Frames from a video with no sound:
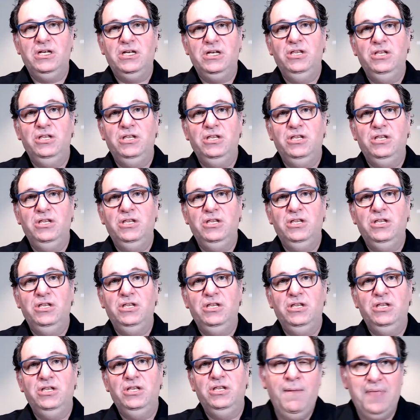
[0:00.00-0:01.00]
that's in the
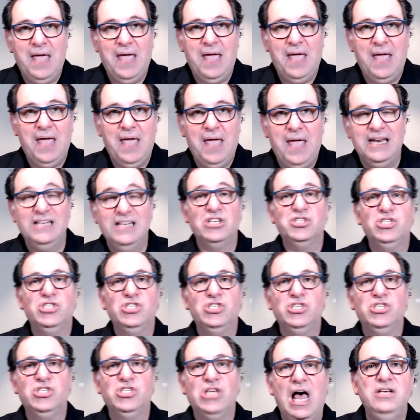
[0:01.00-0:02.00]
reader that is
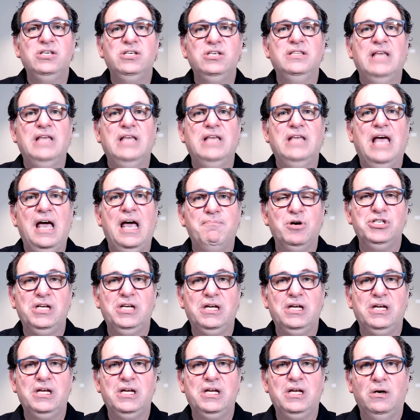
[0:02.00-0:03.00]
assigned to that
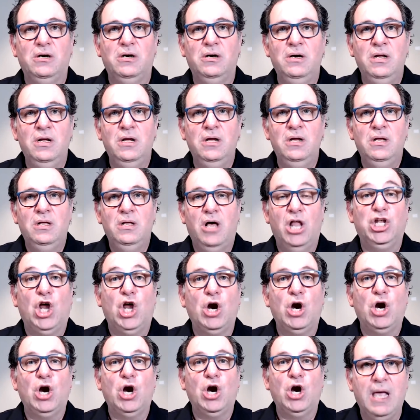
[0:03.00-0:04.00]
particular
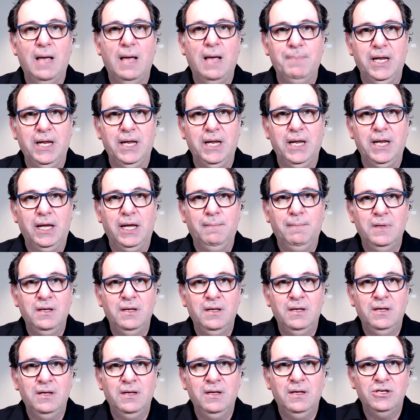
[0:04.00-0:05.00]
alarm company.
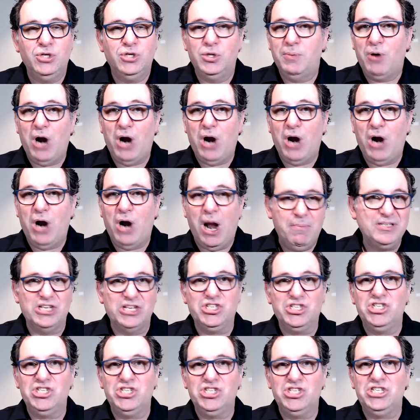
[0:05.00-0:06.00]
So the problem
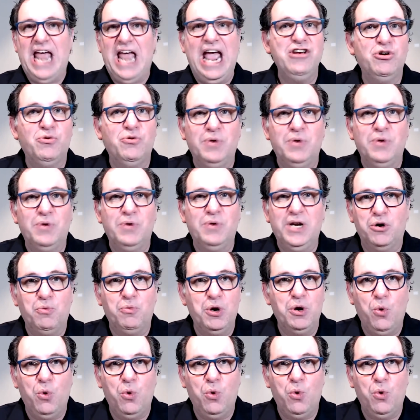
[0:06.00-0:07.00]
is a standard
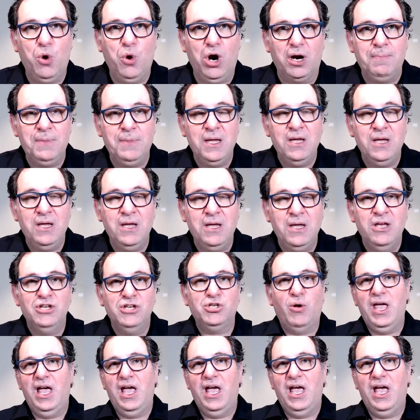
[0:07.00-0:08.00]
reader would work.
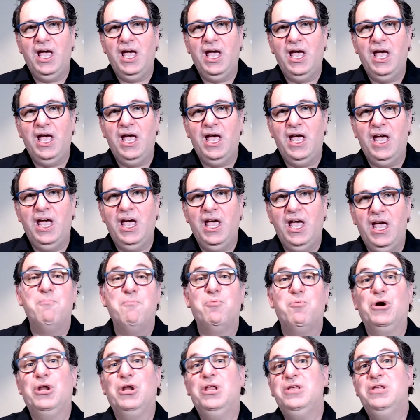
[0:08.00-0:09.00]
So I had a really
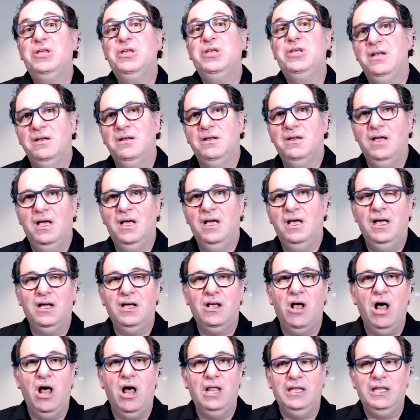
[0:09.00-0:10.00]
brilliant
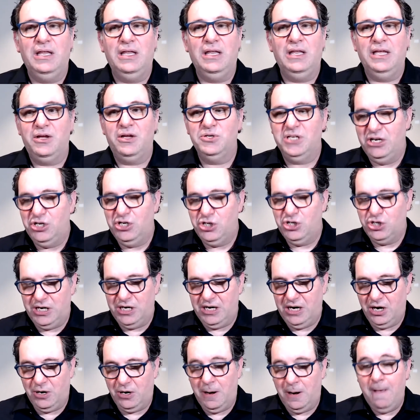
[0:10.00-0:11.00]
uh, colleague who's an
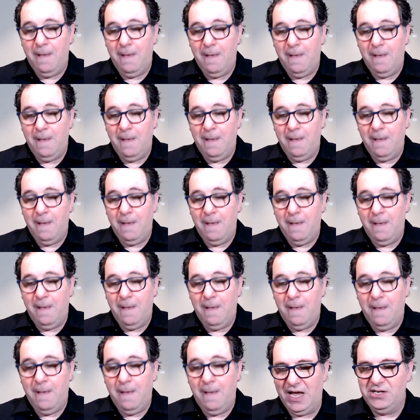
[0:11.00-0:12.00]
engineer build me
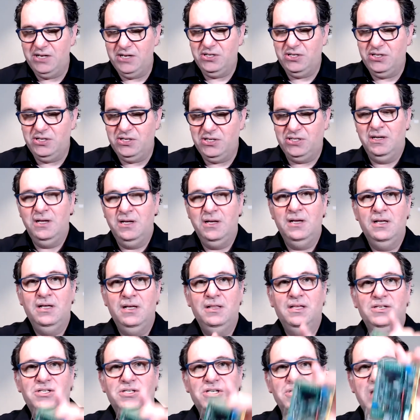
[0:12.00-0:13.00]
a device.
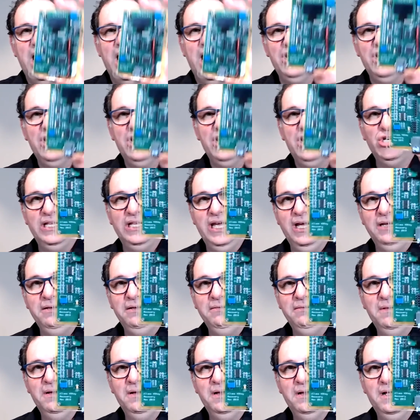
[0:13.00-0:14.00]
This is actually
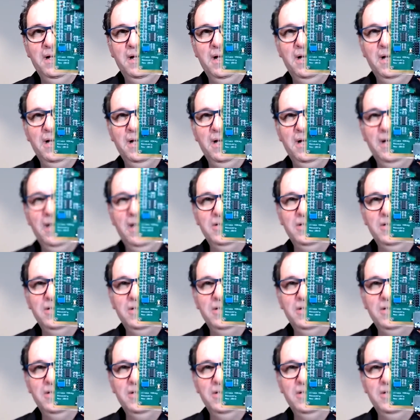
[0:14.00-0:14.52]
it, uh,